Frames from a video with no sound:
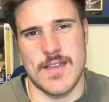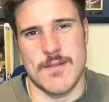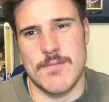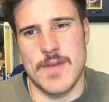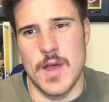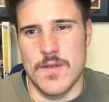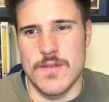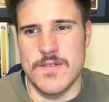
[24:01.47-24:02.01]

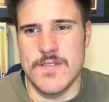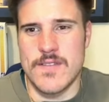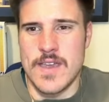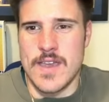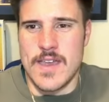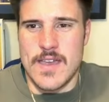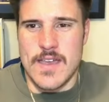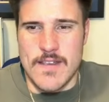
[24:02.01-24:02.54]
Melton
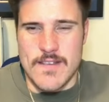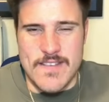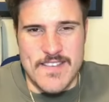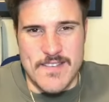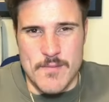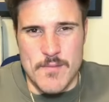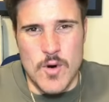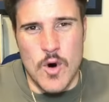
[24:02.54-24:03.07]
is
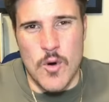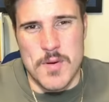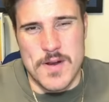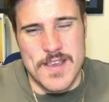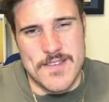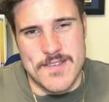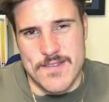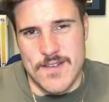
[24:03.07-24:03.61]
small, but
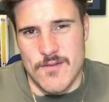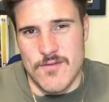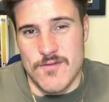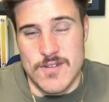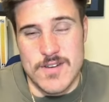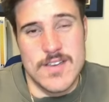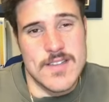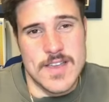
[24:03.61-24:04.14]
he's a
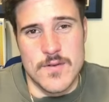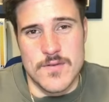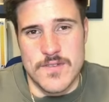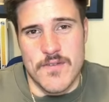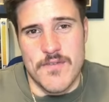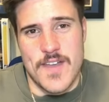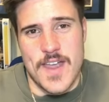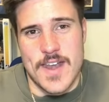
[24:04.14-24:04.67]
really good
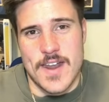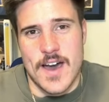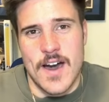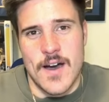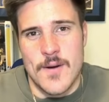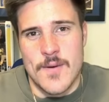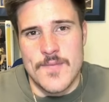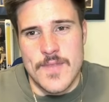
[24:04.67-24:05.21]
defender,
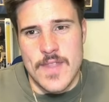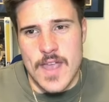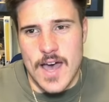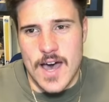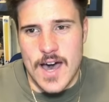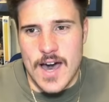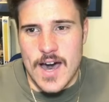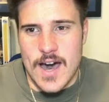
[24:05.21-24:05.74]

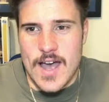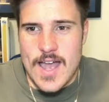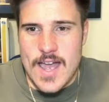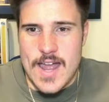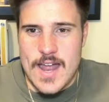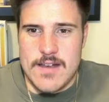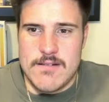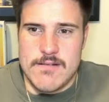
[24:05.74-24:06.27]

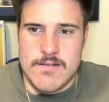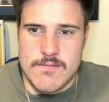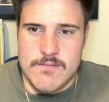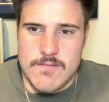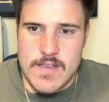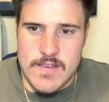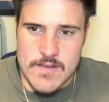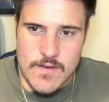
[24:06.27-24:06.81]
and
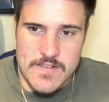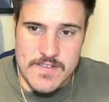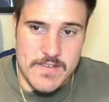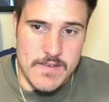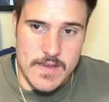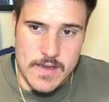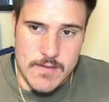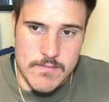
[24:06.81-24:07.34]
he's
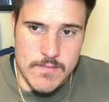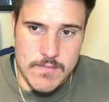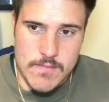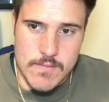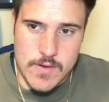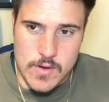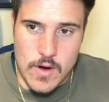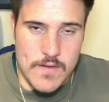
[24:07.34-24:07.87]
obviously
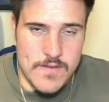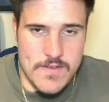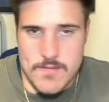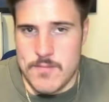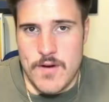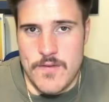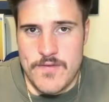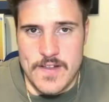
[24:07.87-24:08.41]
got
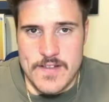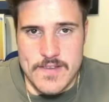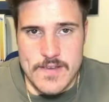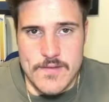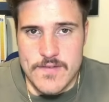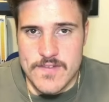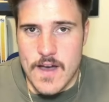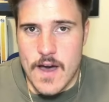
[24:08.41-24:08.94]
some
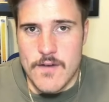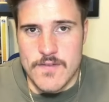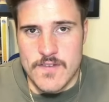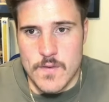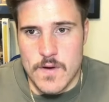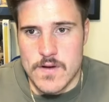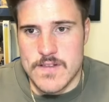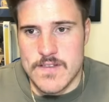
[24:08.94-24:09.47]
offensive stuff as
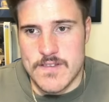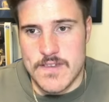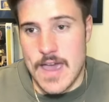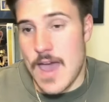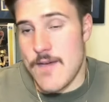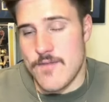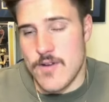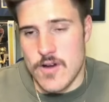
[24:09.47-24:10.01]
well in his
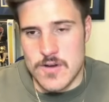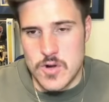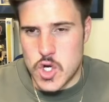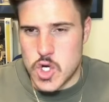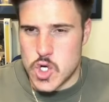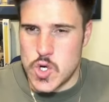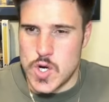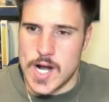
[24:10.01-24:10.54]
game. Very good
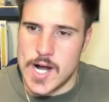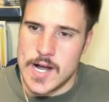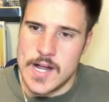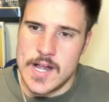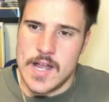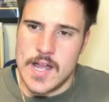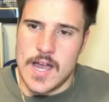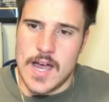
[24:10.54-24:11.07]
shooter.
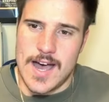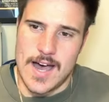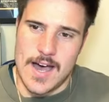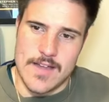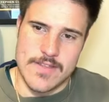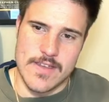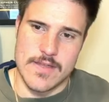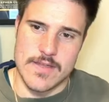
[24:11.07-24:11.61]

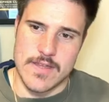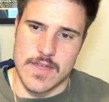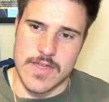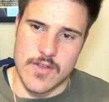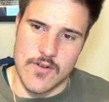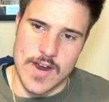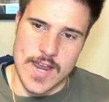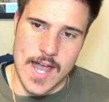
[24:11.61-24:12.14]
The
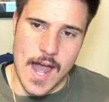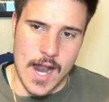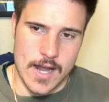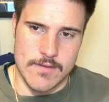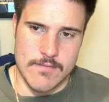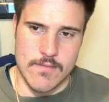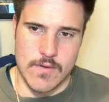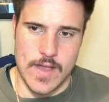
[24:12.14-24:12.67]
three guard
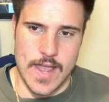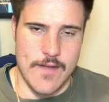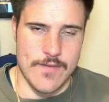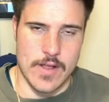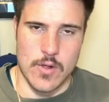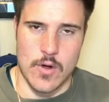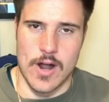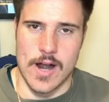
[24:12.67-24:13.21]
heavy
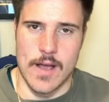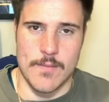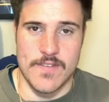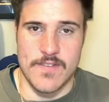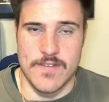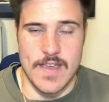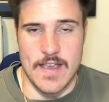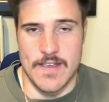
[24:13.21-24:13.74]

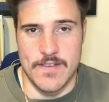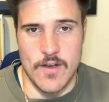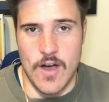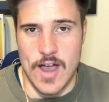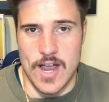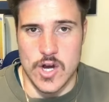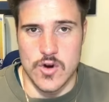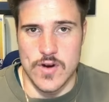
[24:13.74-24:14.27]
lineups, yes,
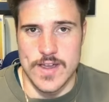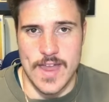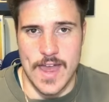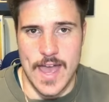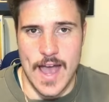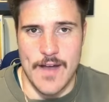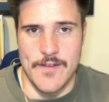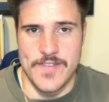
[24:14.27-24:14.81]
I agree they
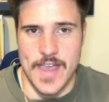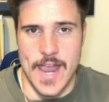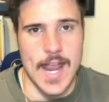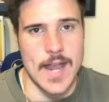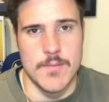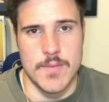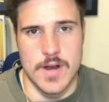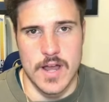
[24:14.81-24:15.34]
have to
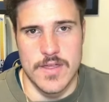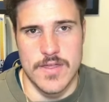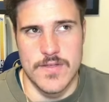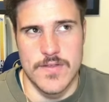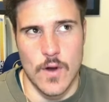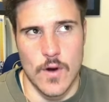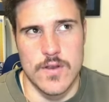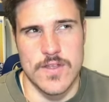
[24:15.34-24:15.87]
end, but I
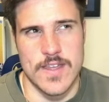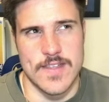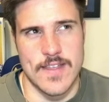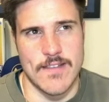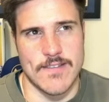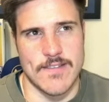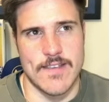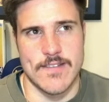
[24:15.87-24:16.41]
don't think
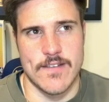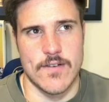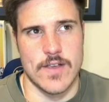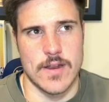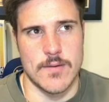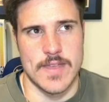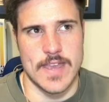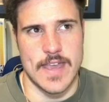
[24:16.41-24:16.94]
that's necessarily
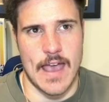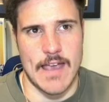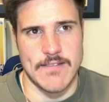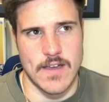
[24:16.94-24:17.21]
going to be the case.